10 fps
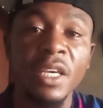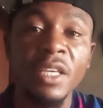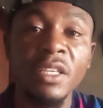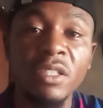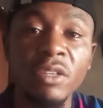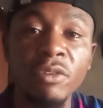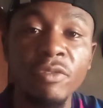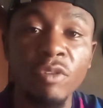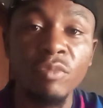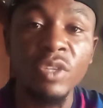is still
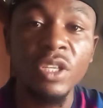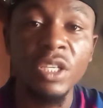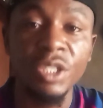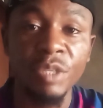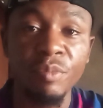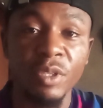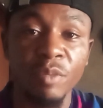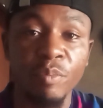from the Egypt